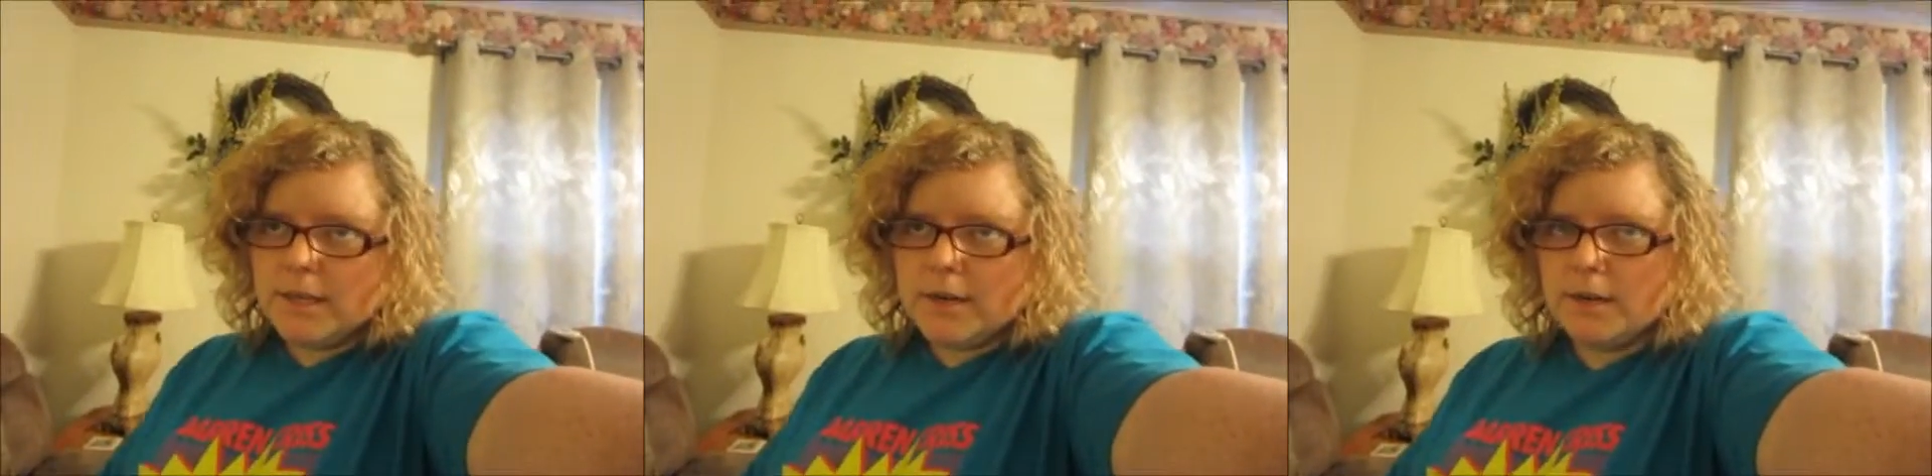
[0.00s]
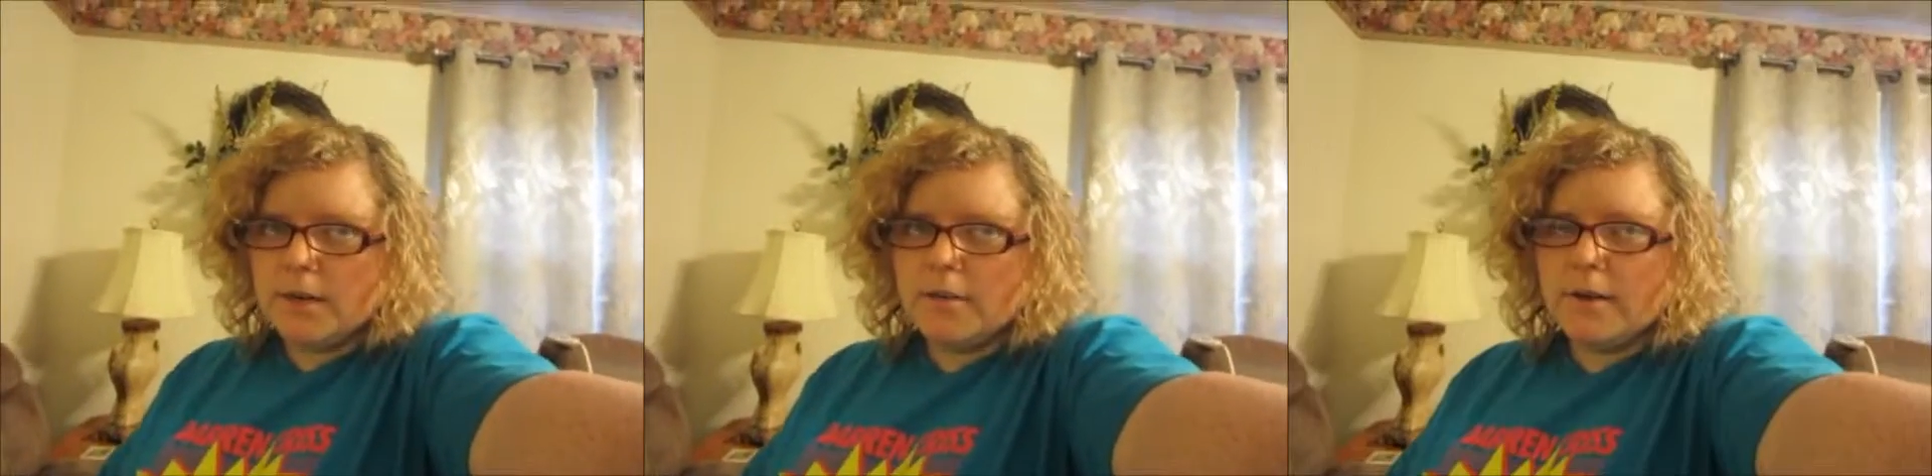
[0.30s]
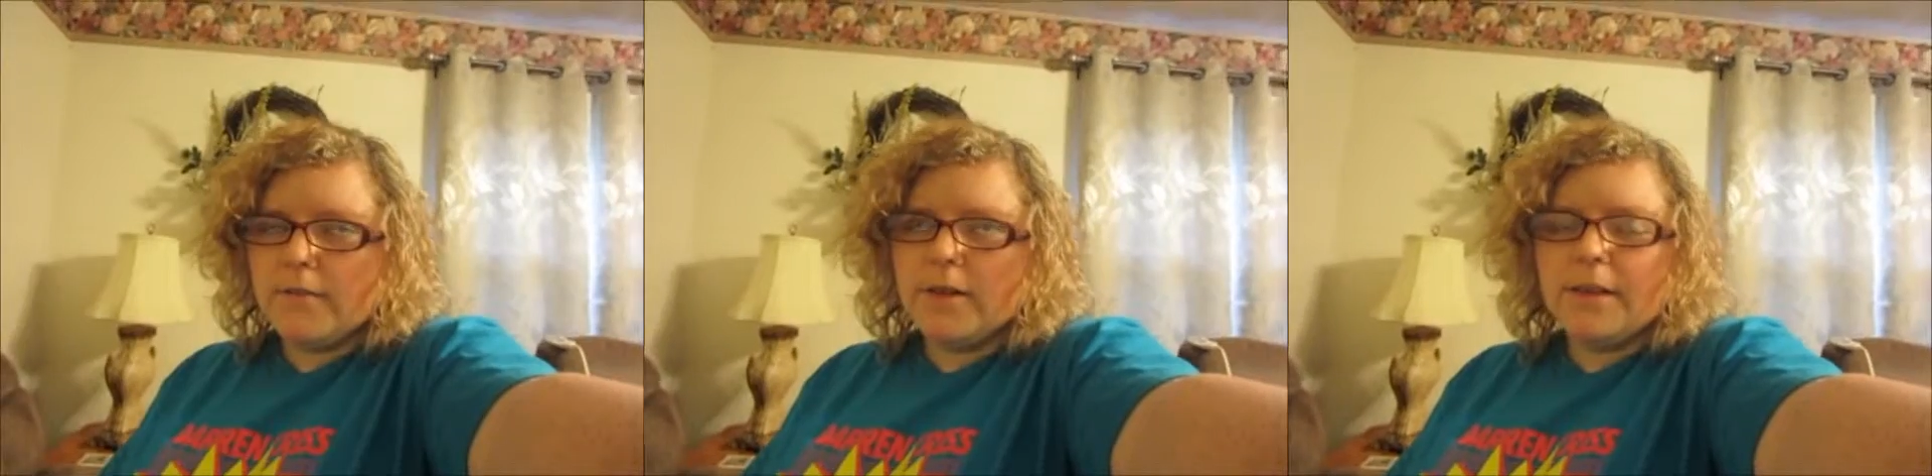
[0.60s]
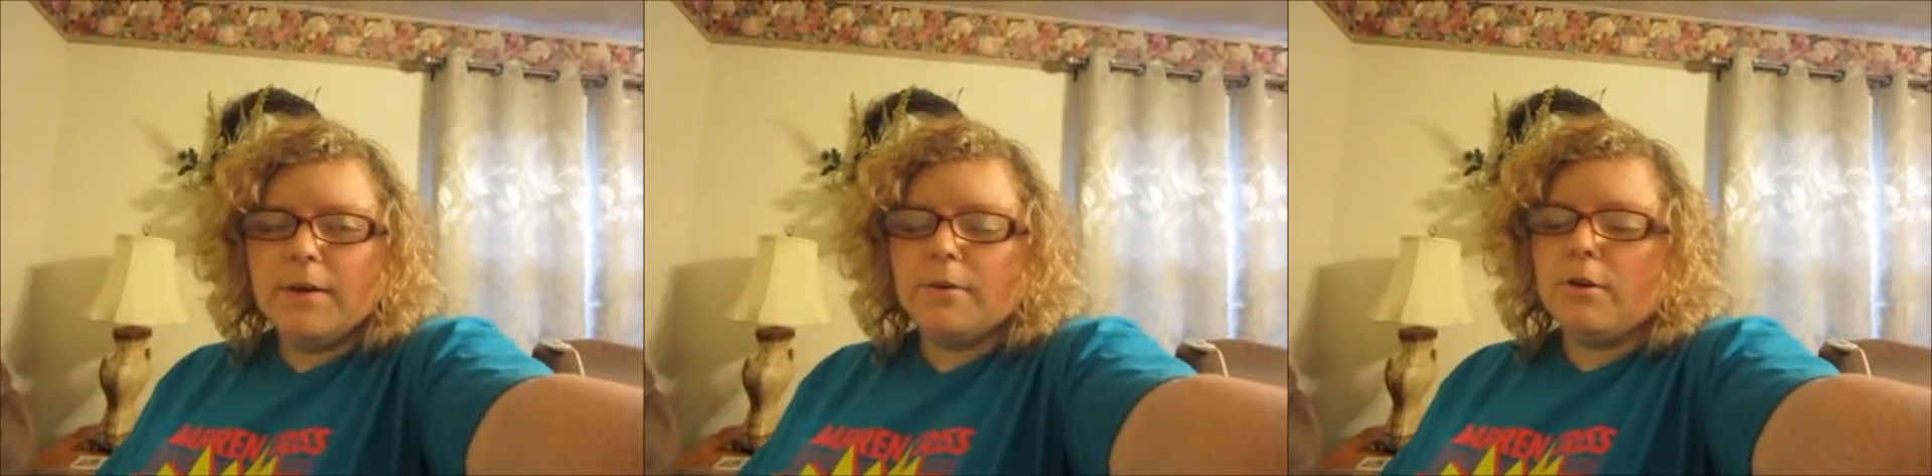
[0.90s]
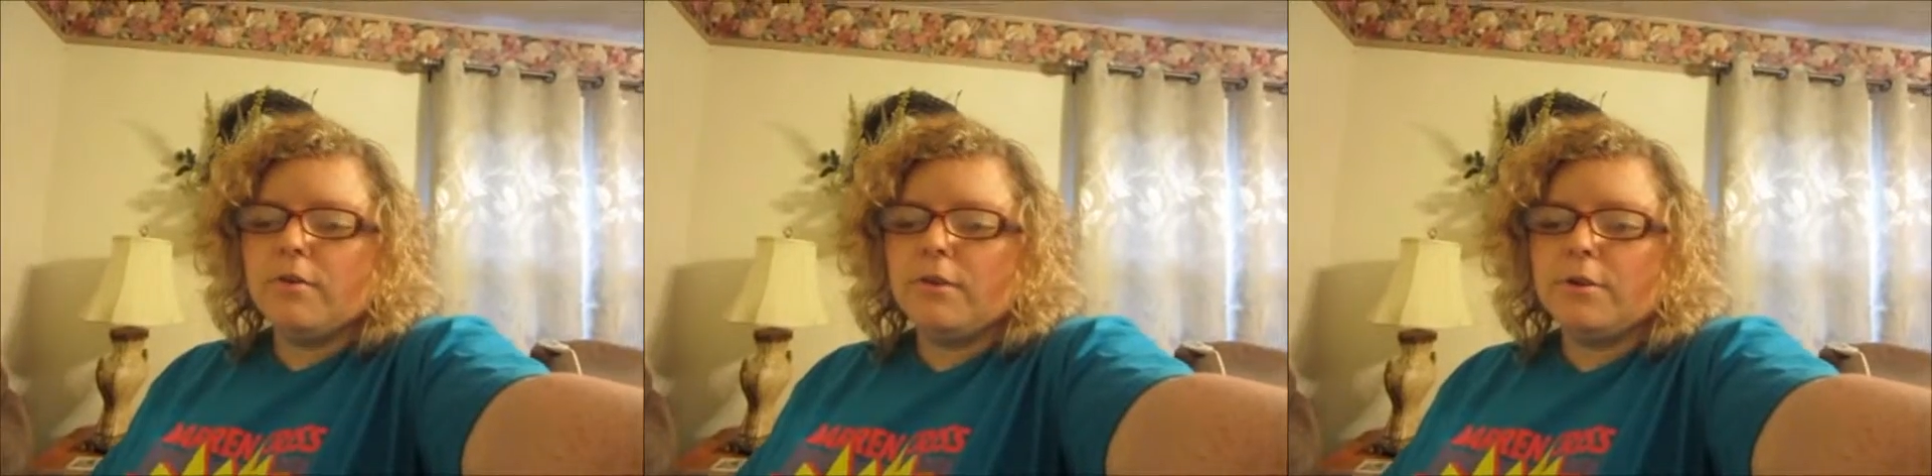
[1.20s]
care of. I've got that one
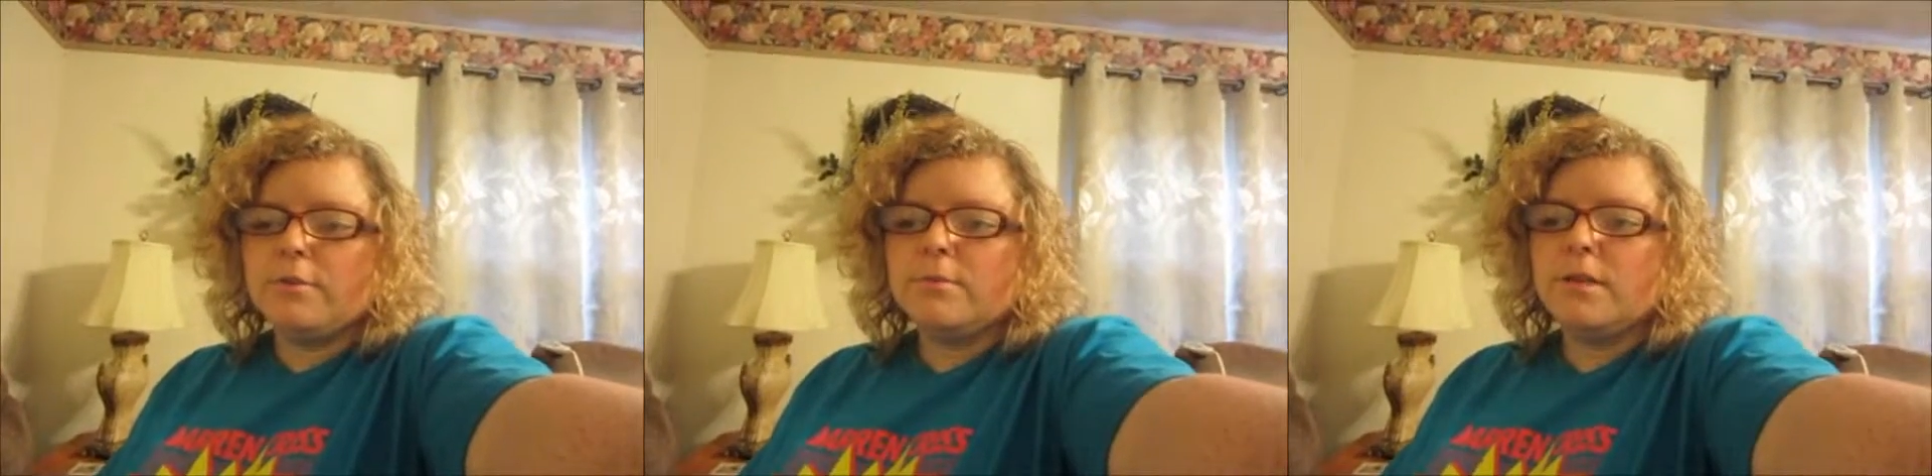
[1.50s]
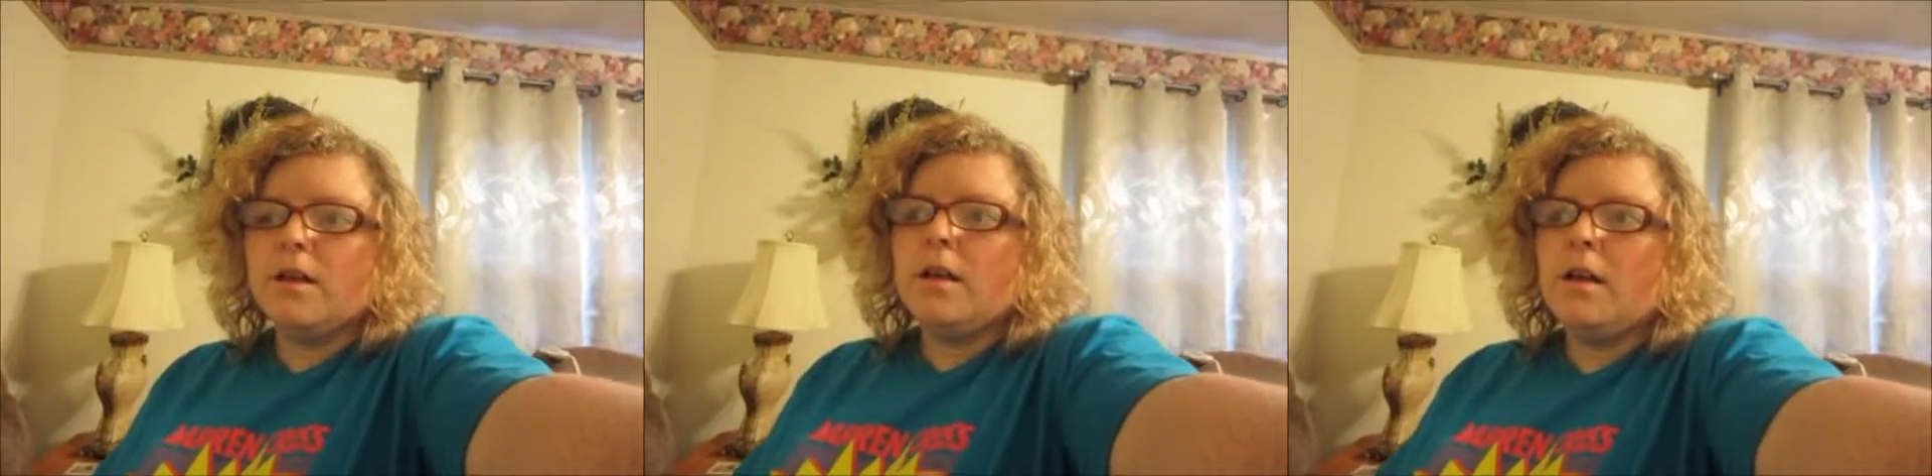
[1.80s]
all filmed.